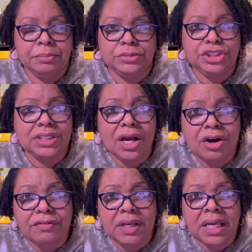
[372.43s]

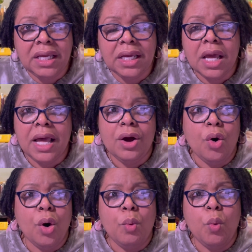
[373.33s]
shelving,
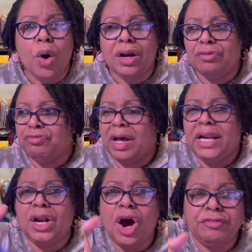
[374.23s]
or water
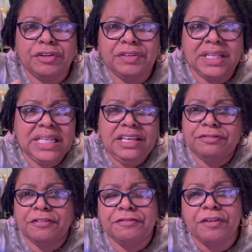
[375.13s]
running off of a
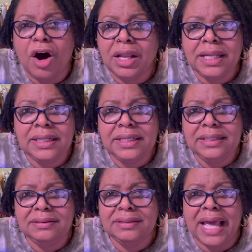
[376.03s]
leaf and falling
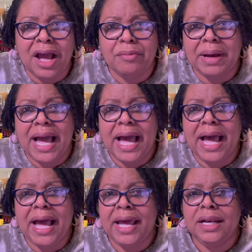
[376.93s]
down
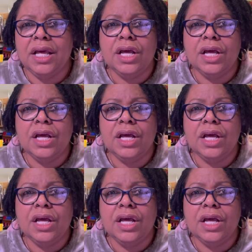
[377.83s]
behind.